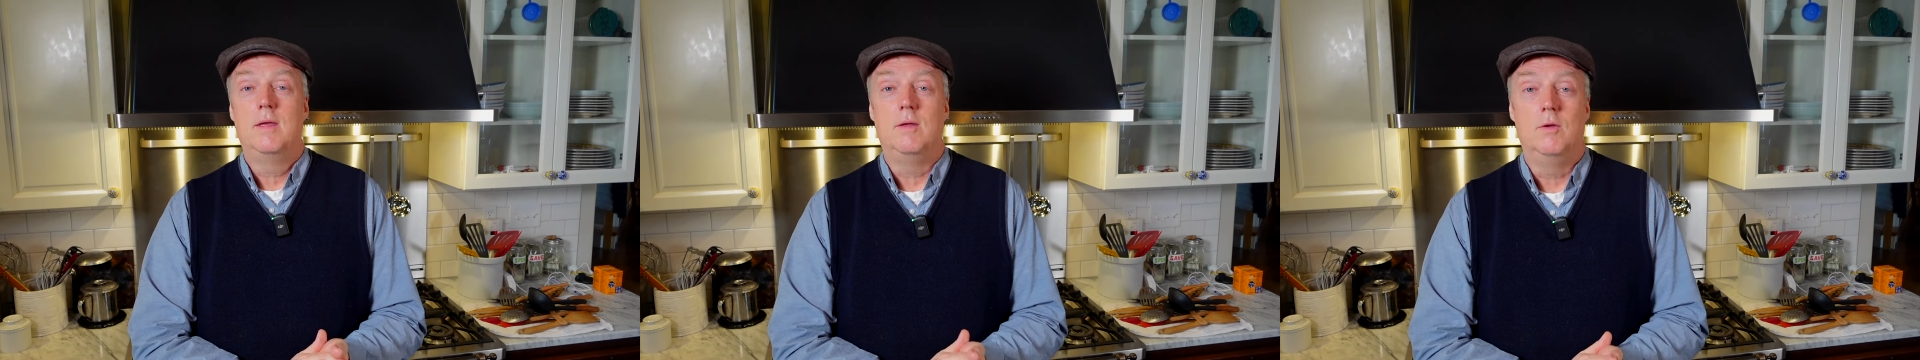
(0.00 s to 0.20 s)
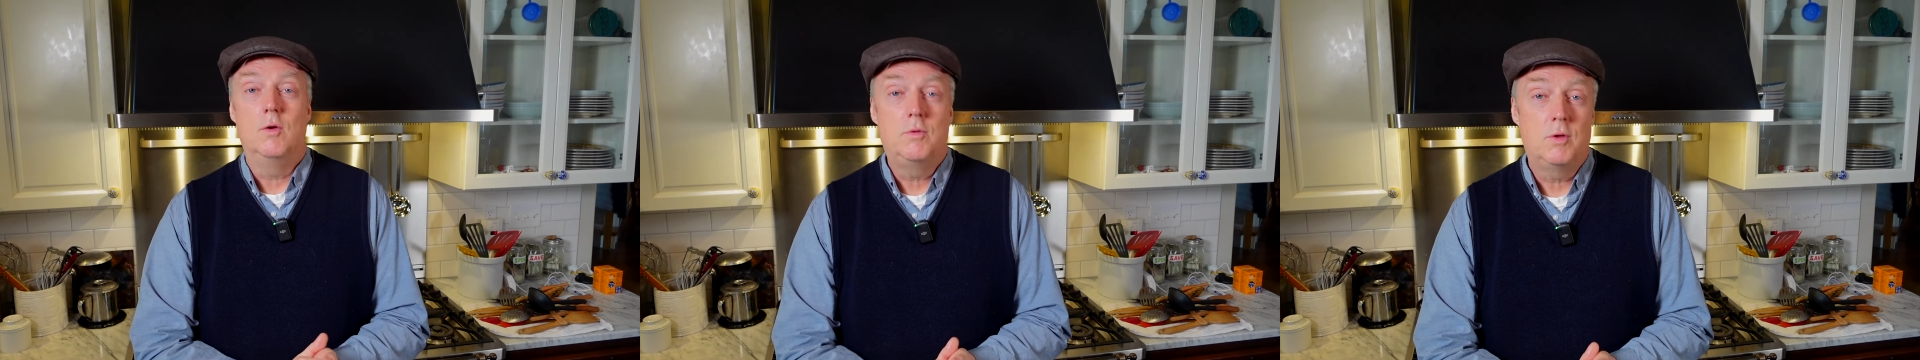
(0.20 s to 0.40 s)

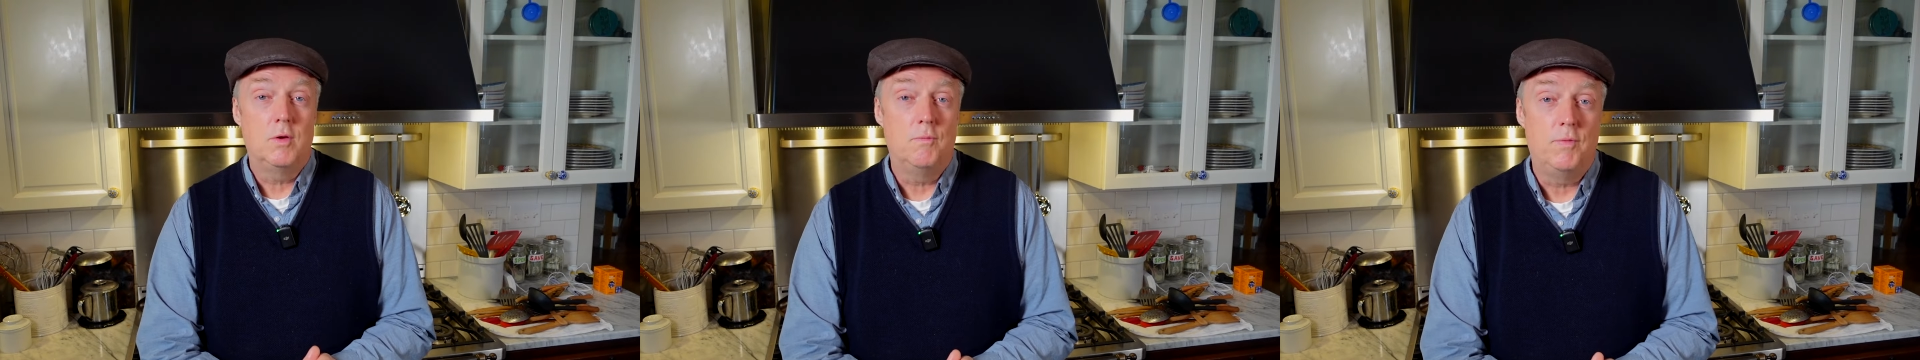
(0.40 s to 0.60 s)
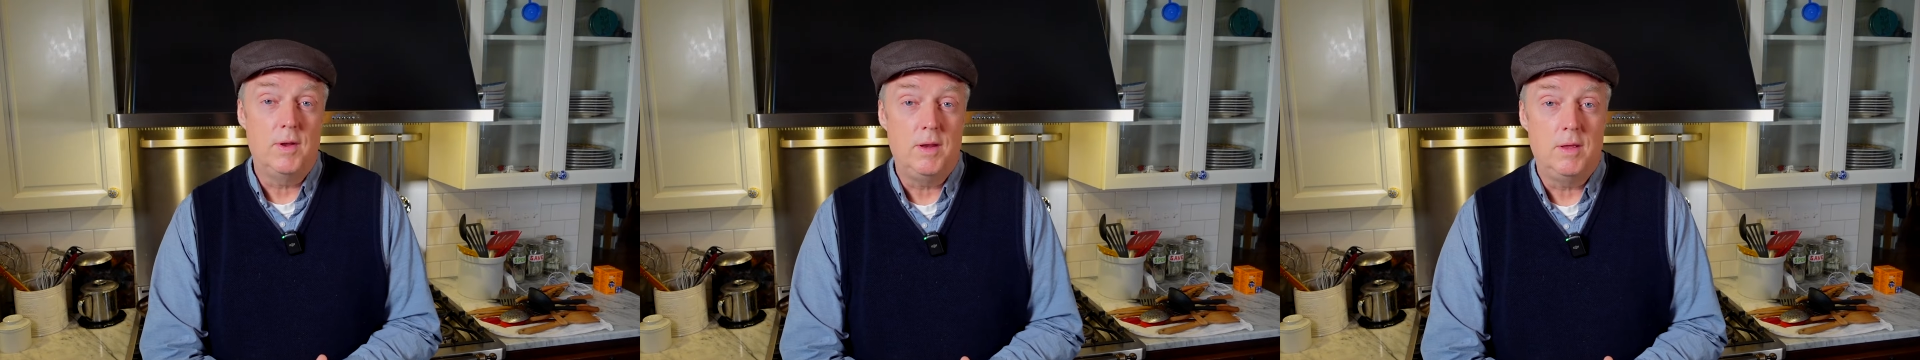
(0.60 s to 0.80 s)

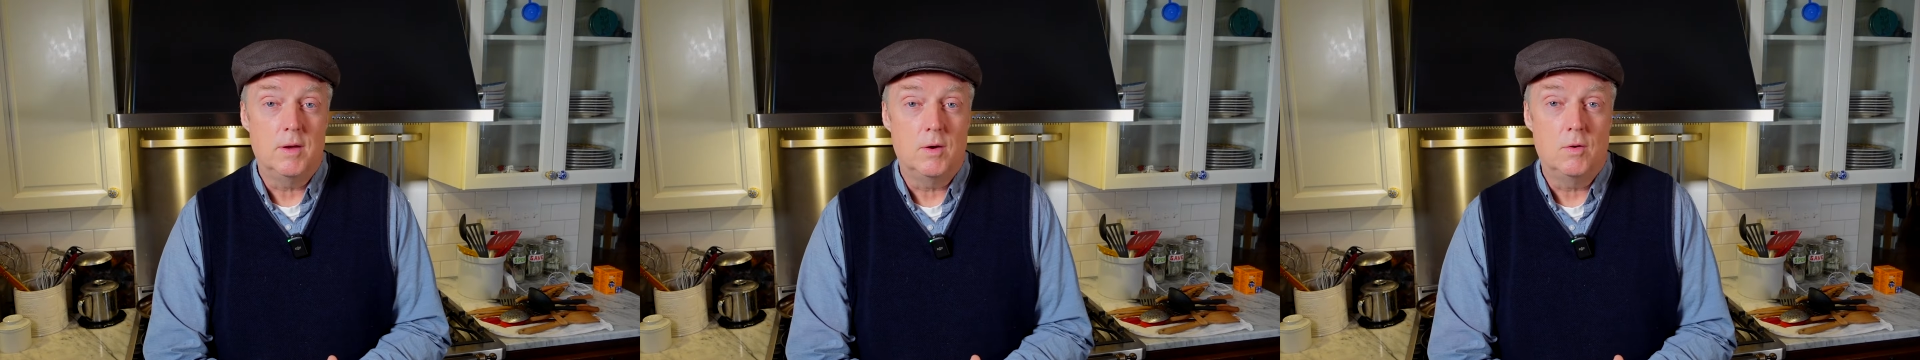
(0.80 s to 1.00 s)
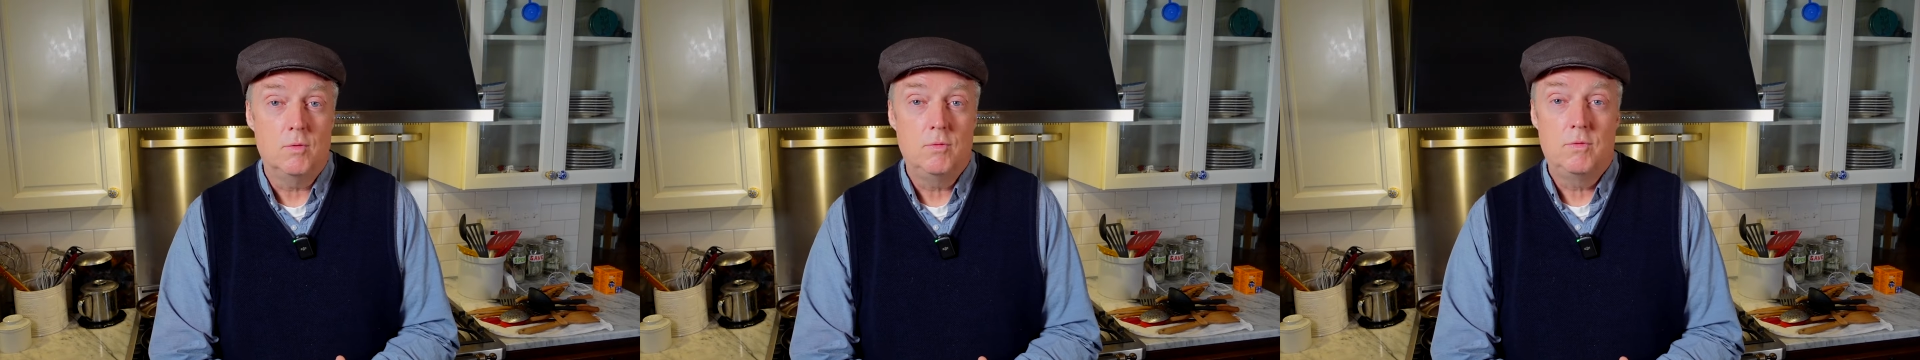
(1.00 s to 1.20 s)
YouTube
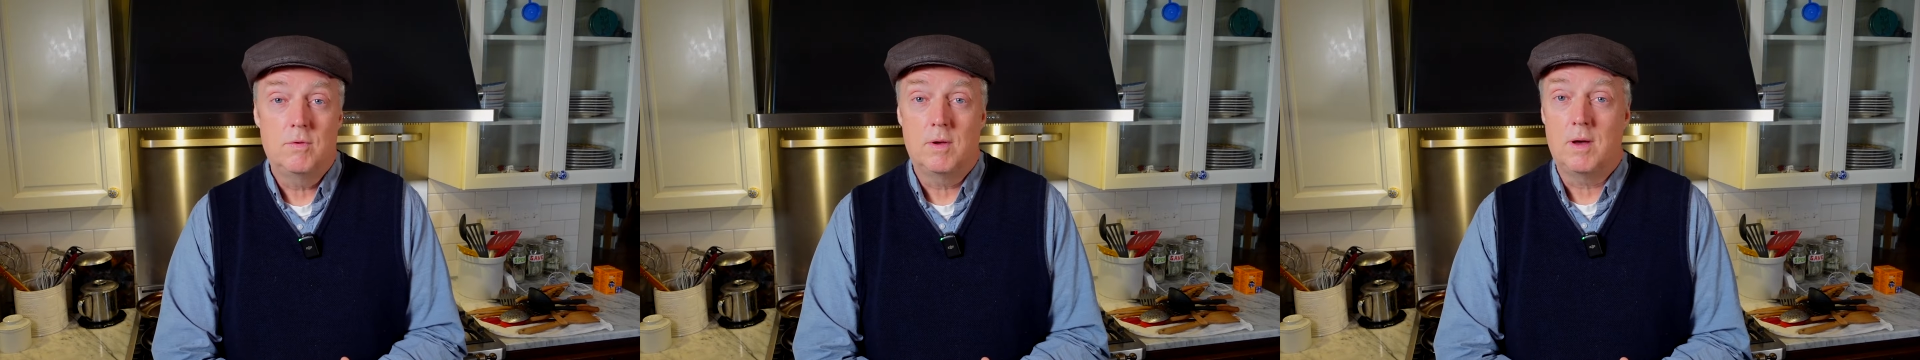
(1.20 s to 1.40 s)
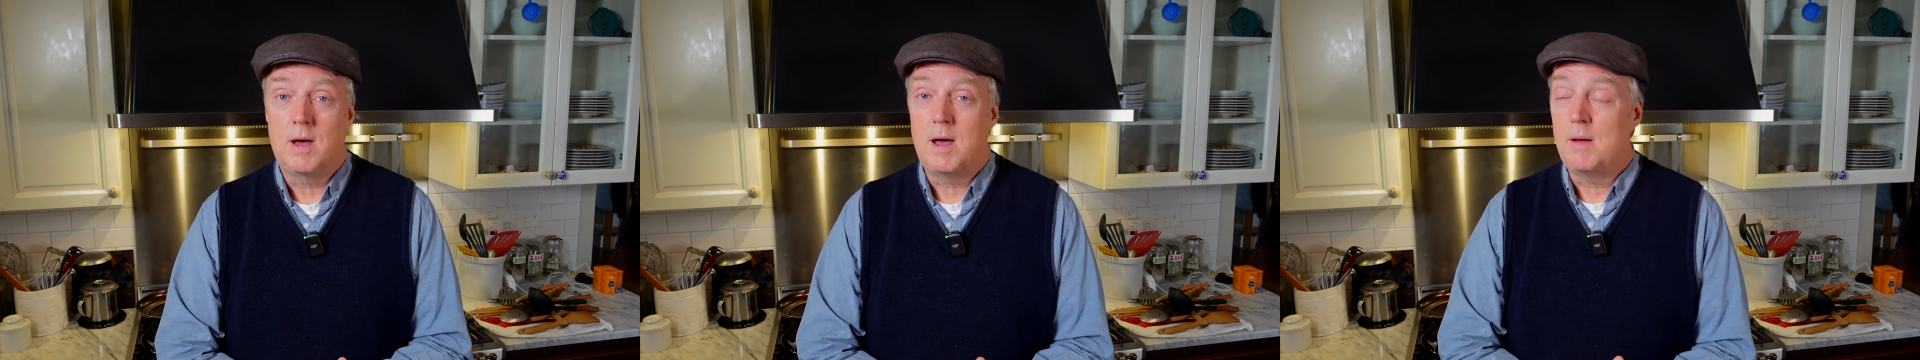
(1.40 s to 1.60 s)

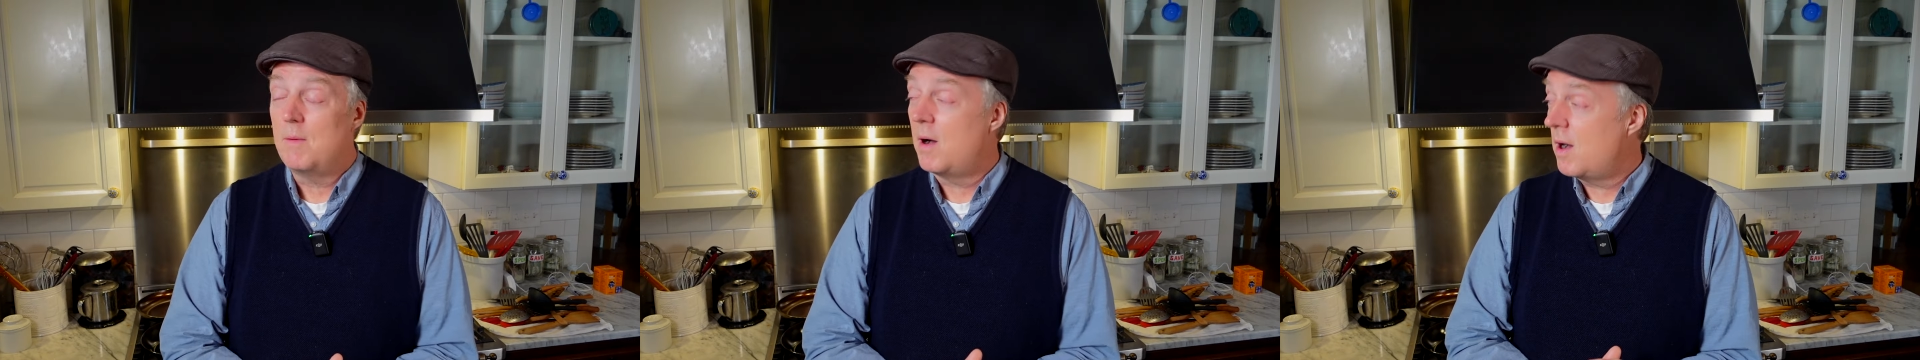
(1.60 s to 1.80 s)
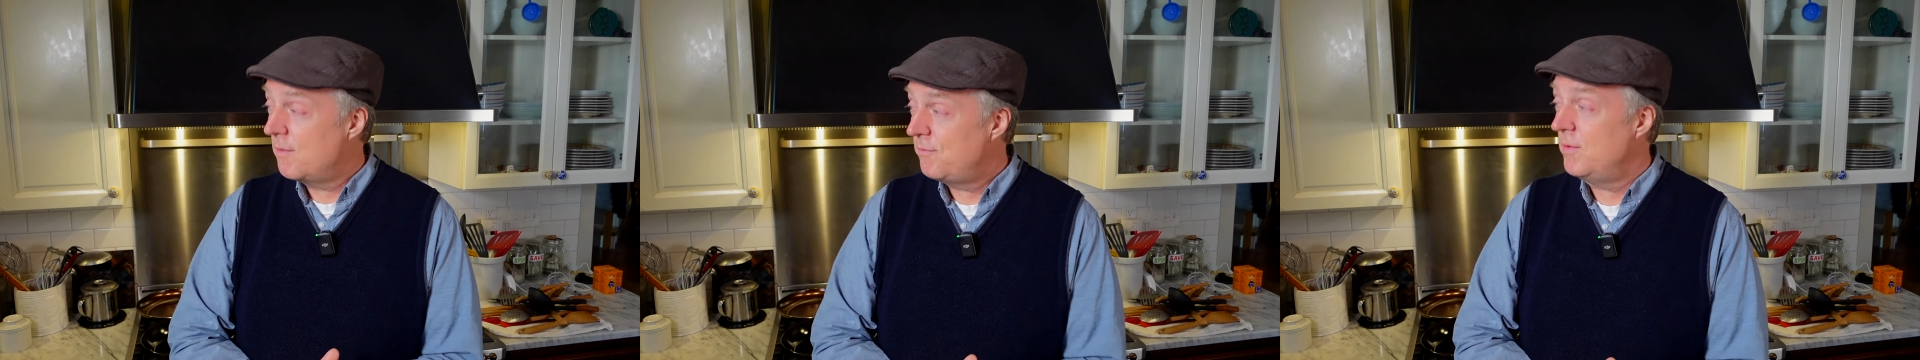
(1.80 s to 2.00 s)
videos, uh,
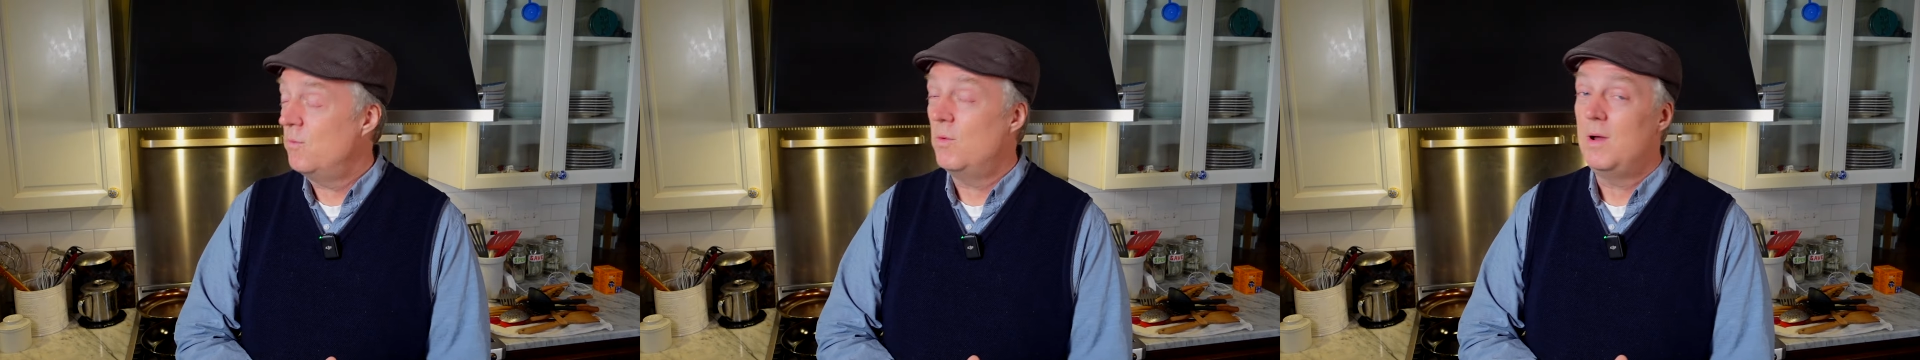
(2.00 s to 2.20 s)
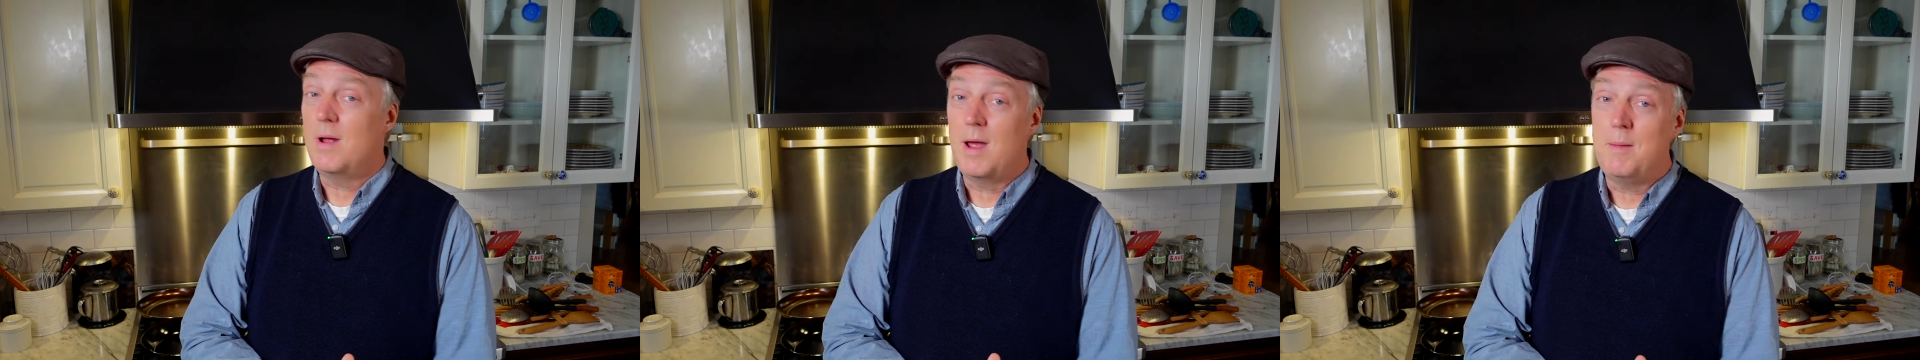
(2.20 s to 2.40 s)

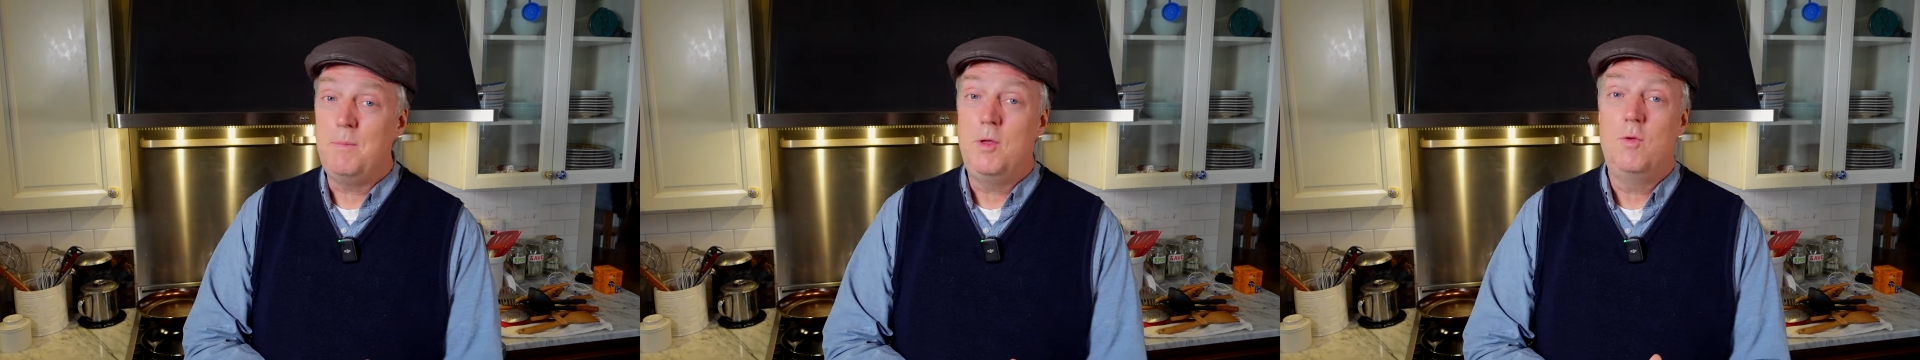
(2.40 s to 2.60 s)
often when I'm